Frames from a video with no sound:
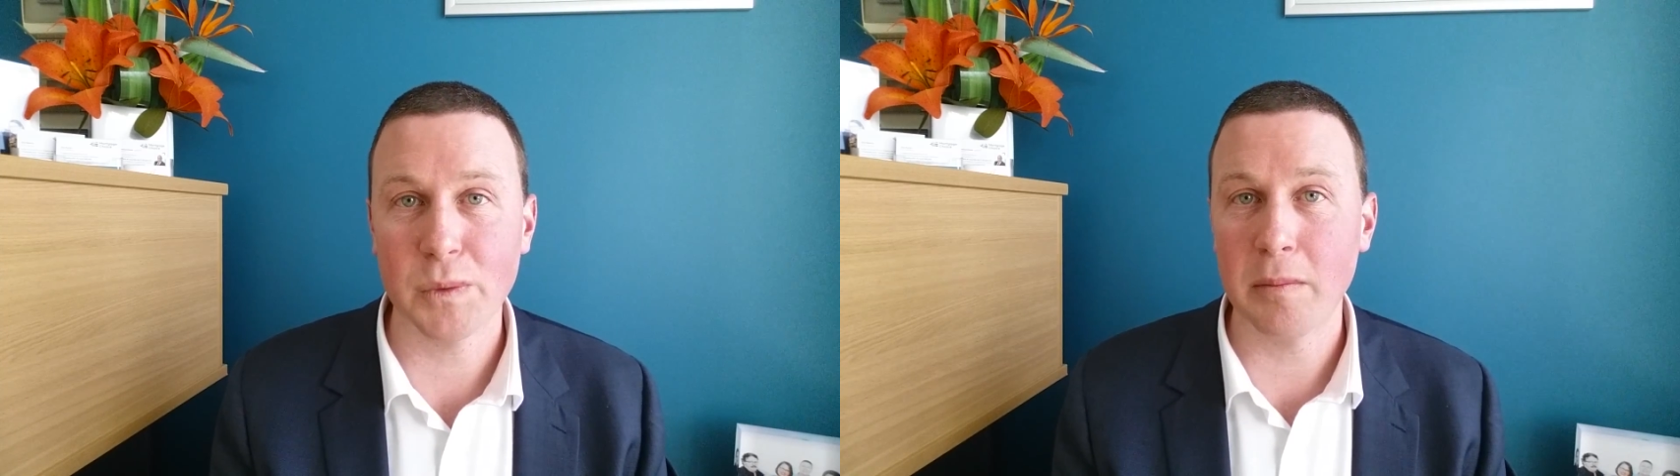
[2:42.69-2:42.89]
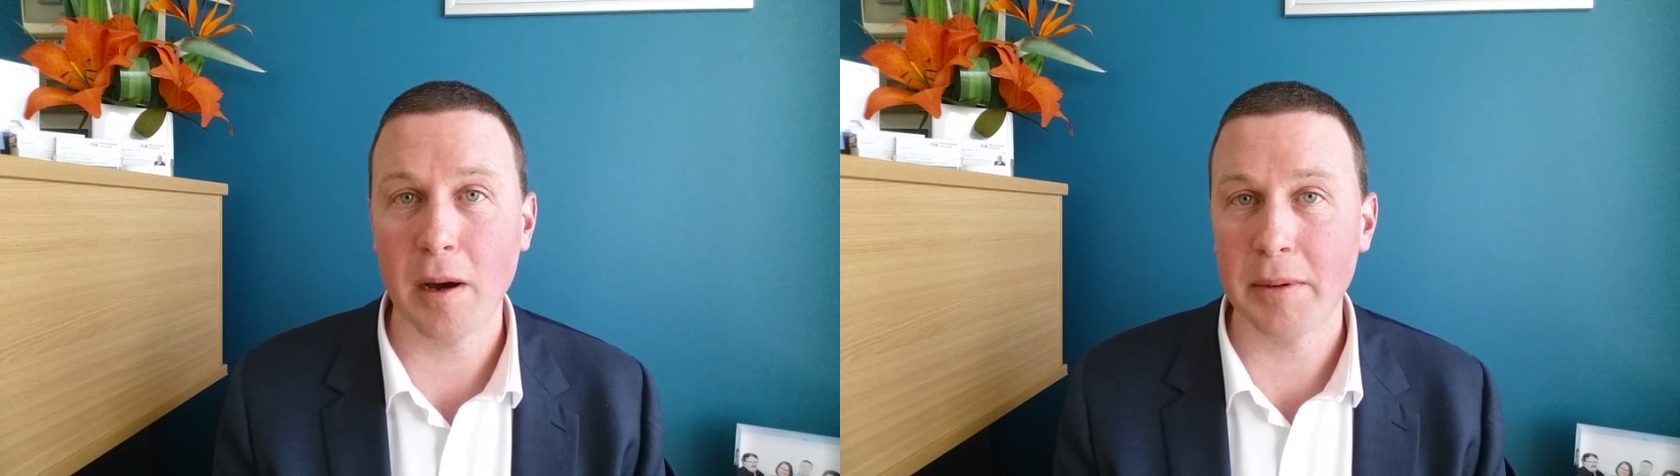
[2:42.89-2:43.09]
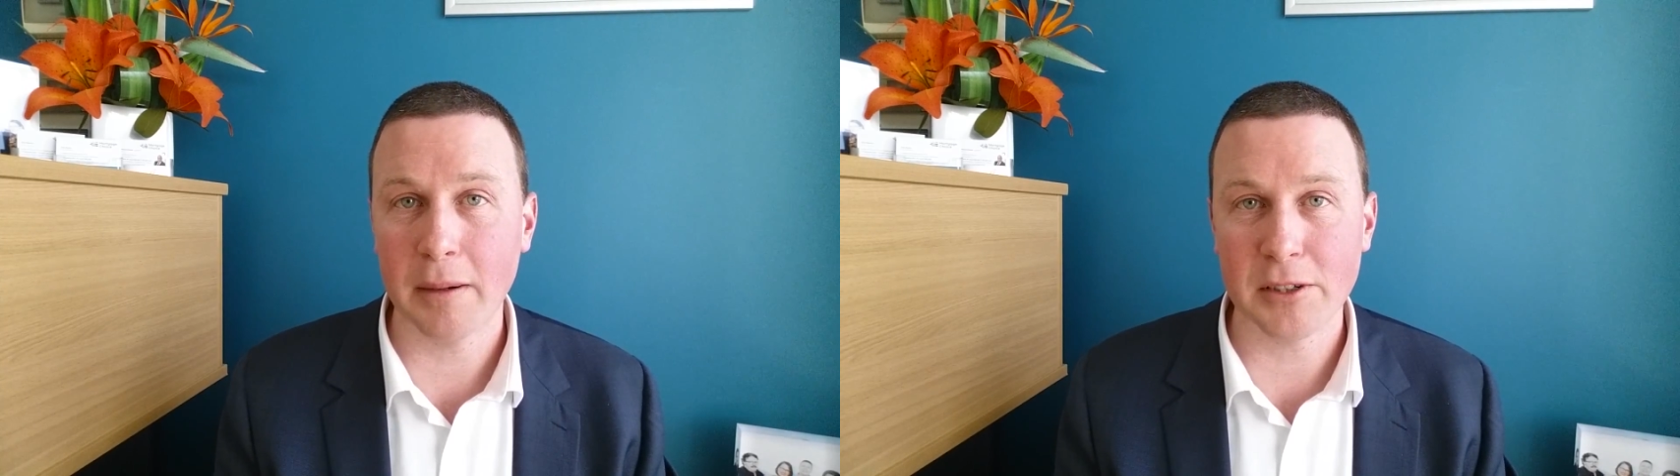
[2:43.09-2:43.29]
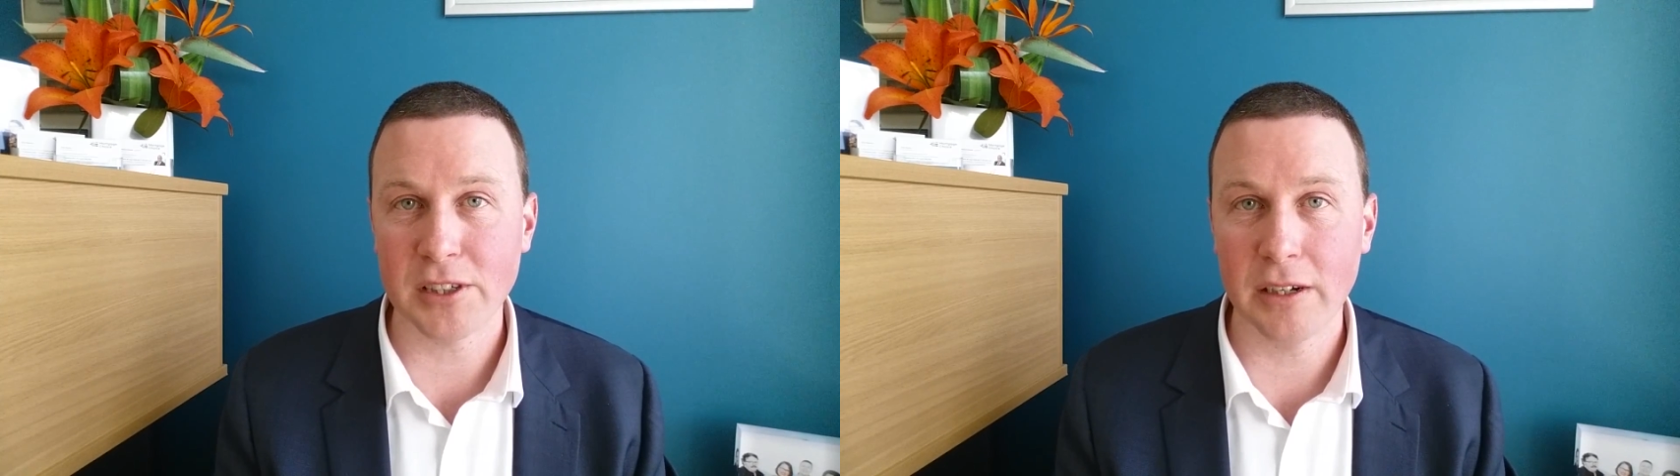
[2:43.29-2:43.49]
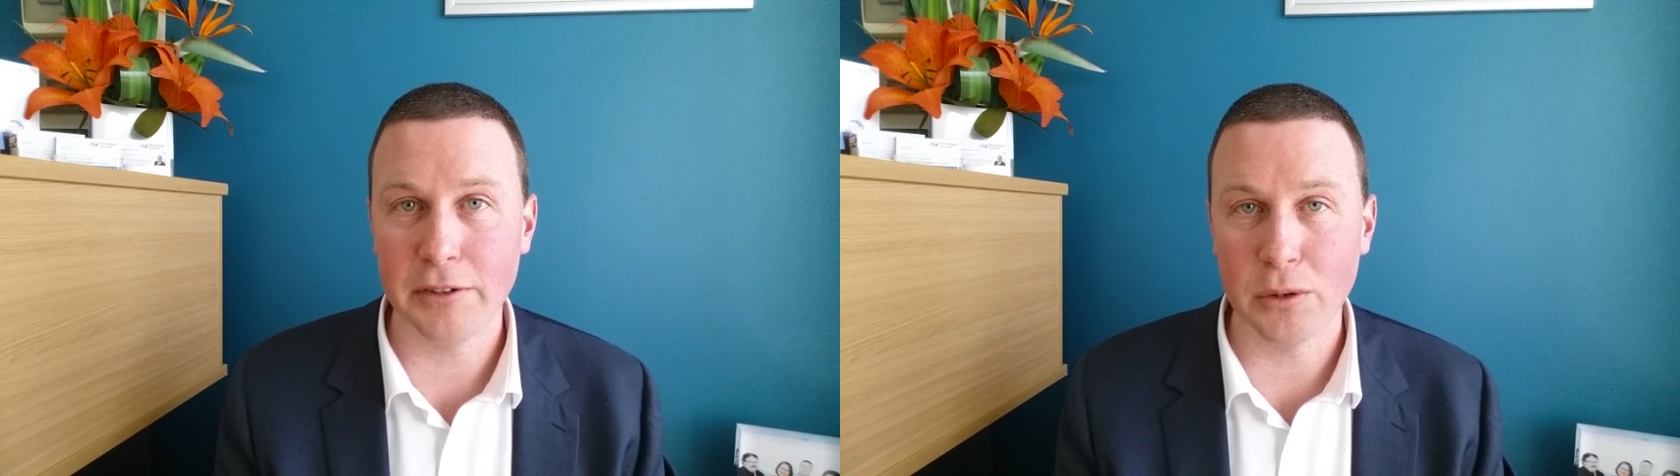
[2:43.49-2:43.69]
we might be able to
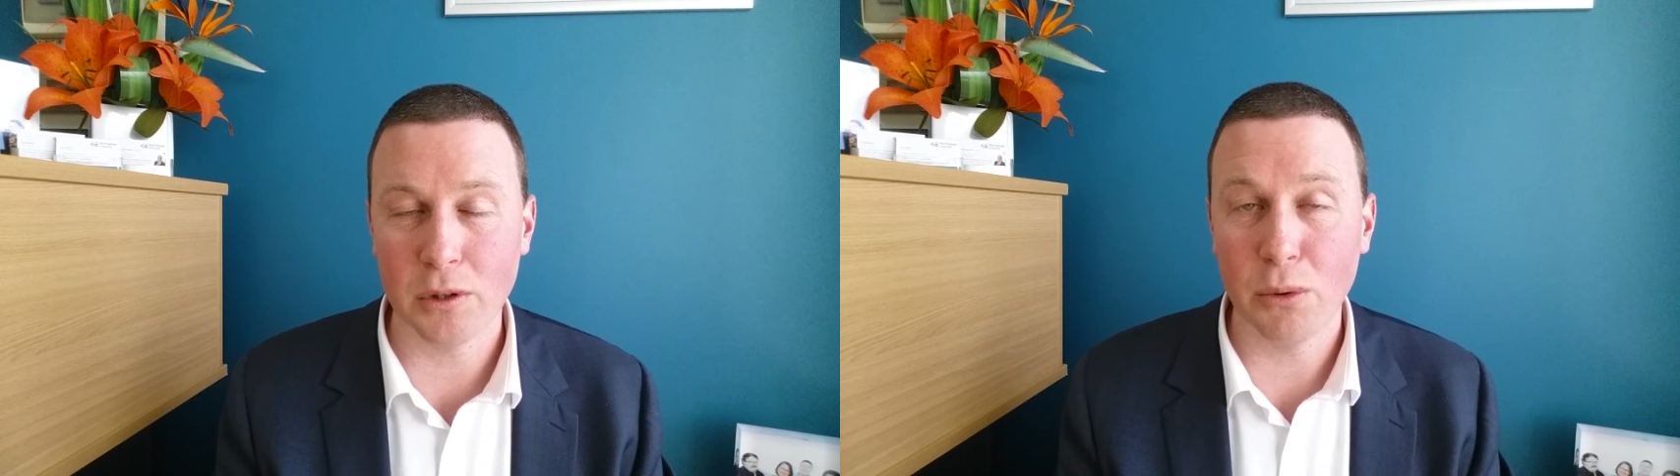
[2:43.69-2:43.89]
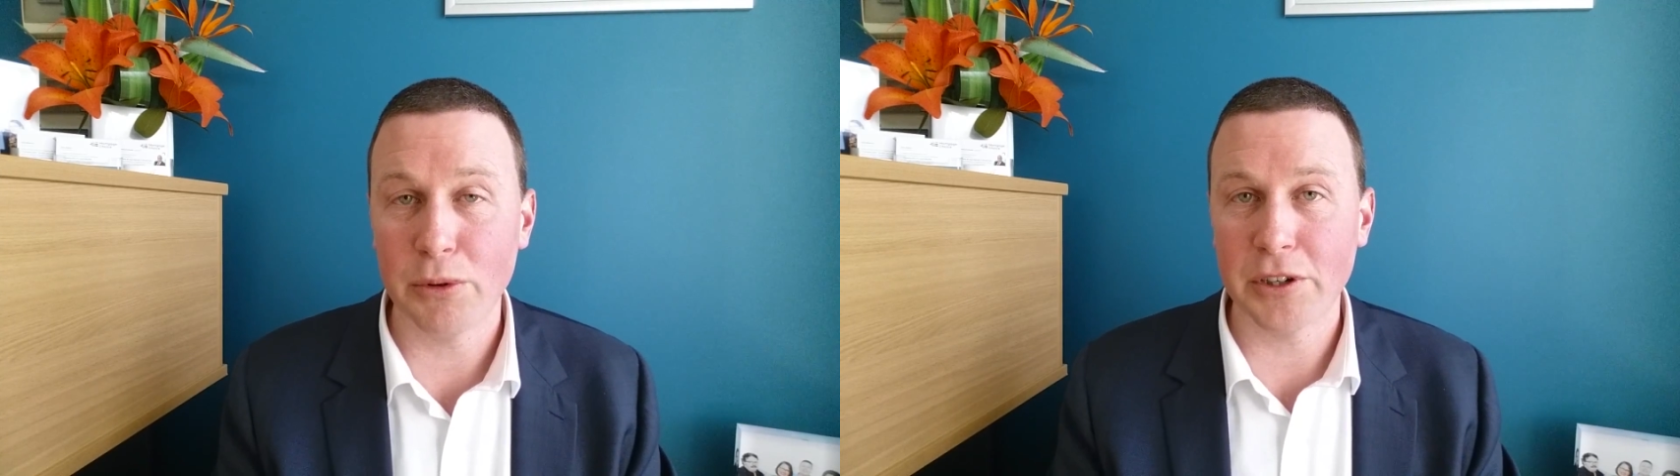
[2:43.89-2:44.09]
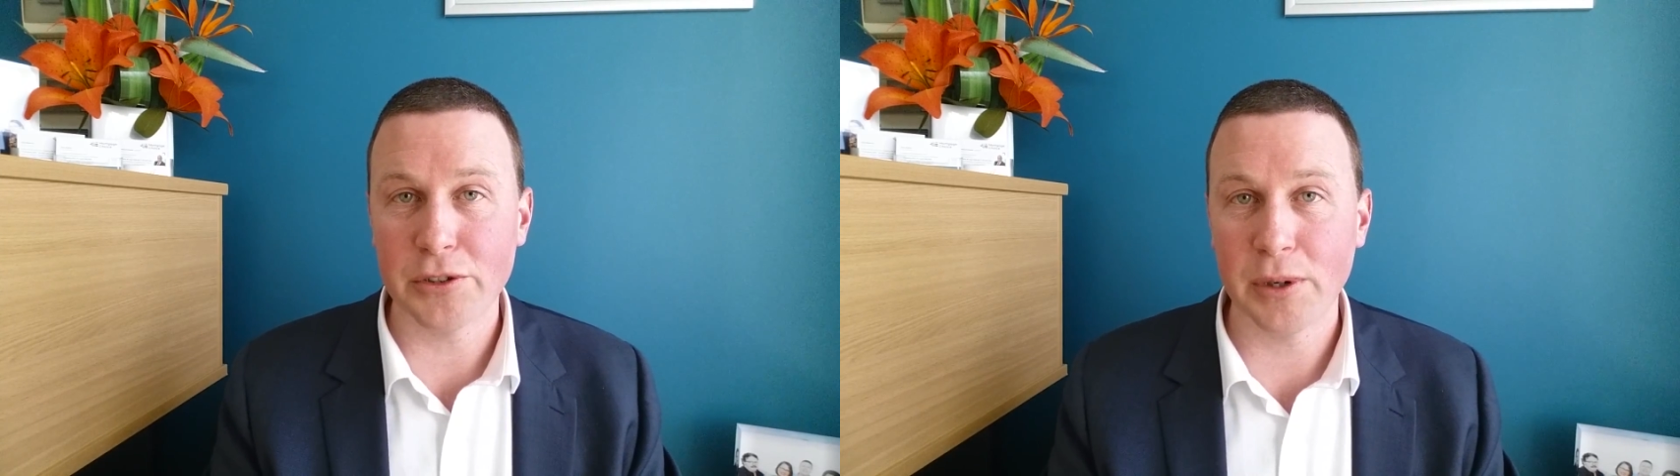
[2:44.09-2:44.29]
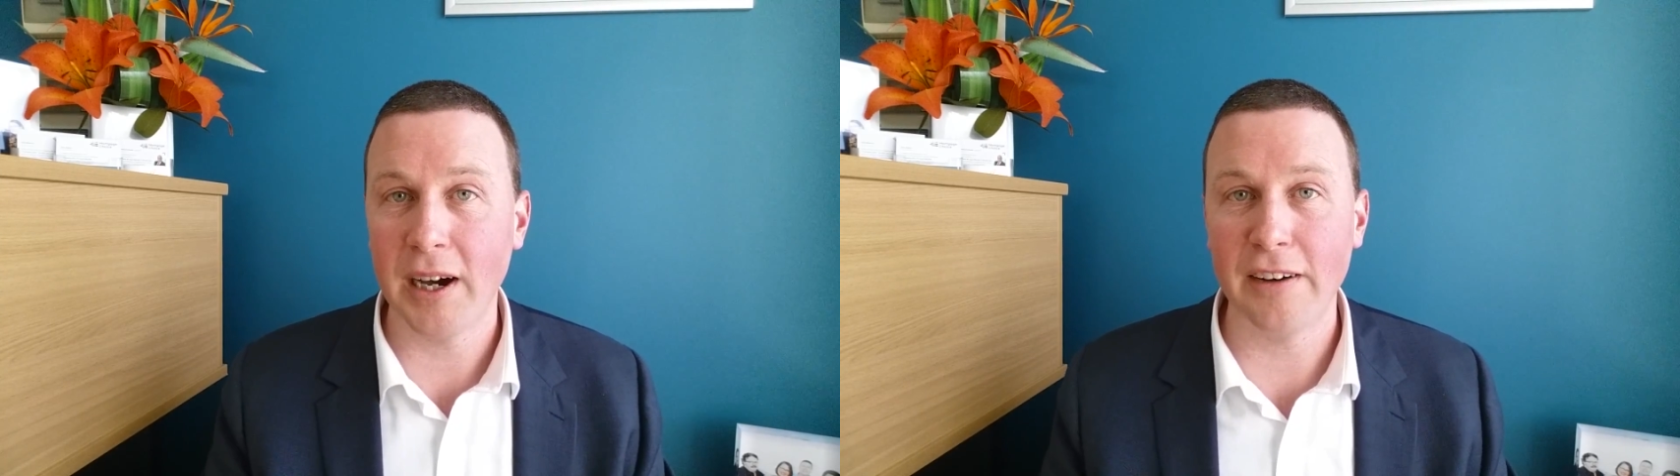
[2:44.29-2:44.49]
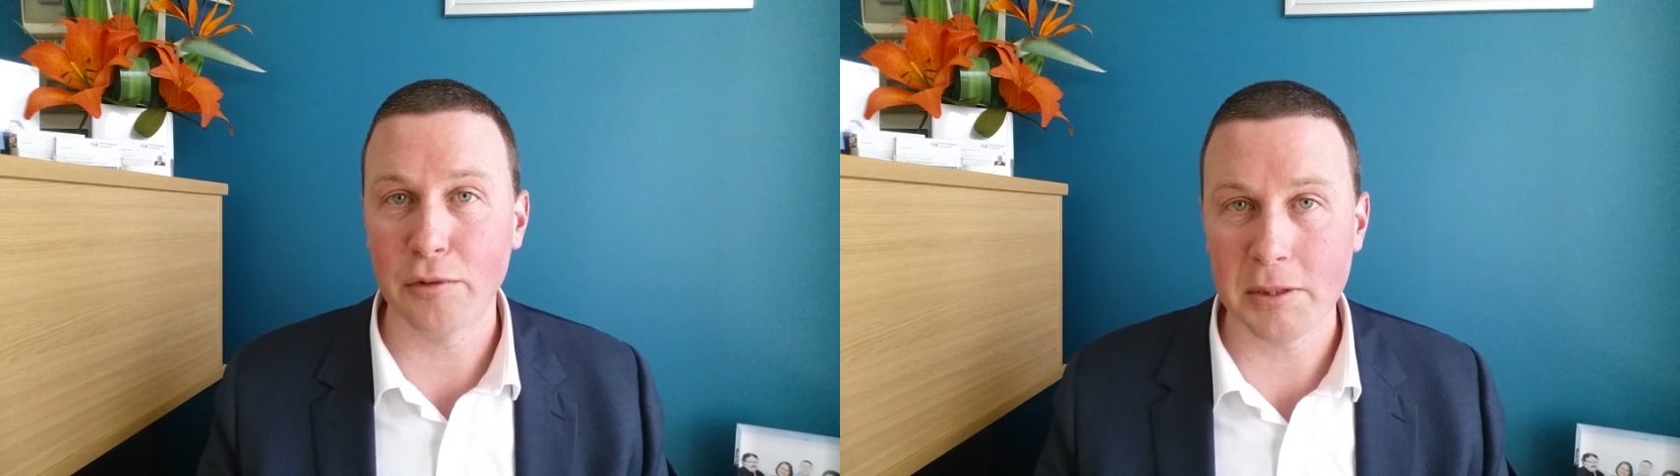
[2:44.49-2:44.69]
save you 1/4 to
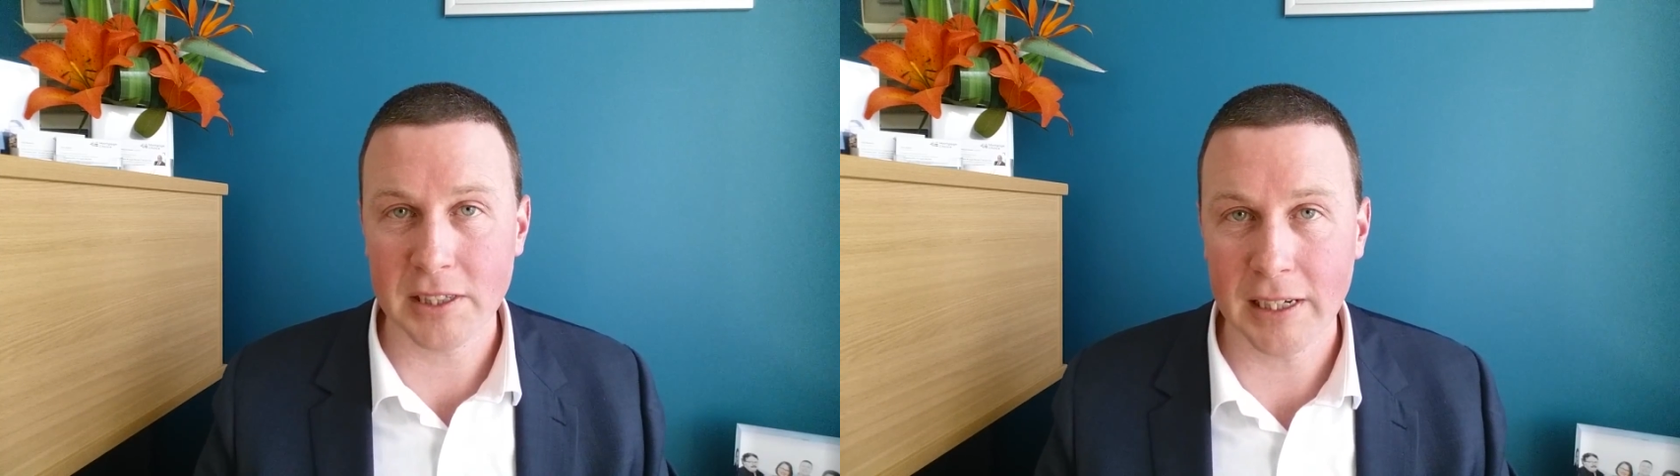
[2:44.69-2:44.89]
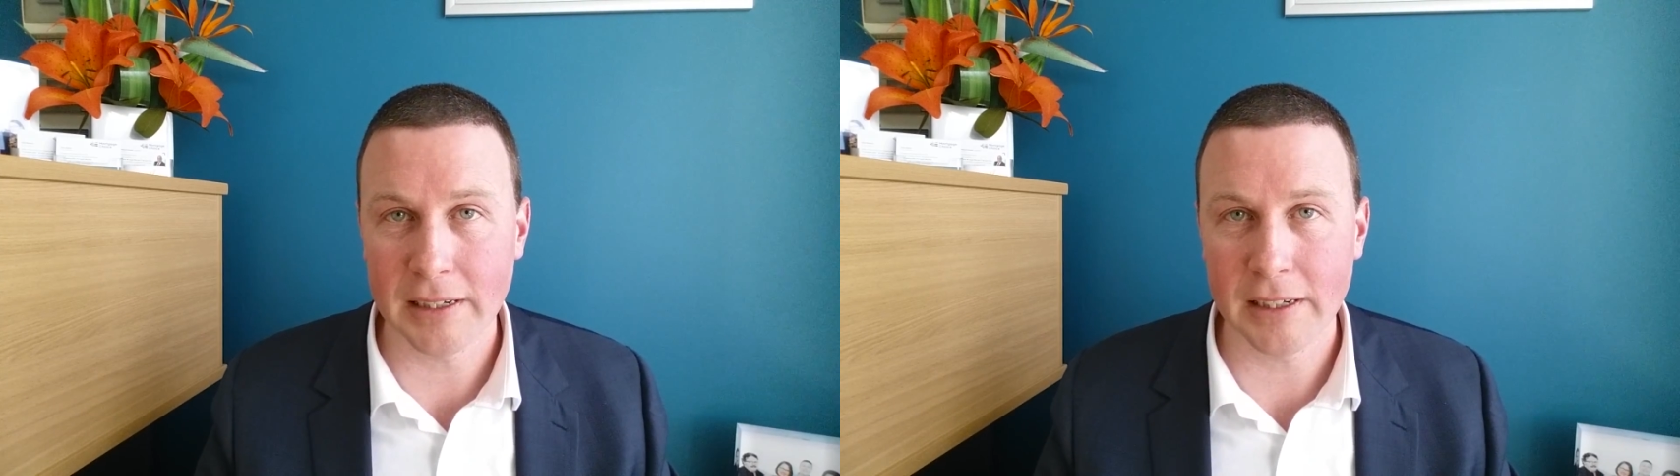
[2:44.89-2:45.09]
0.5%.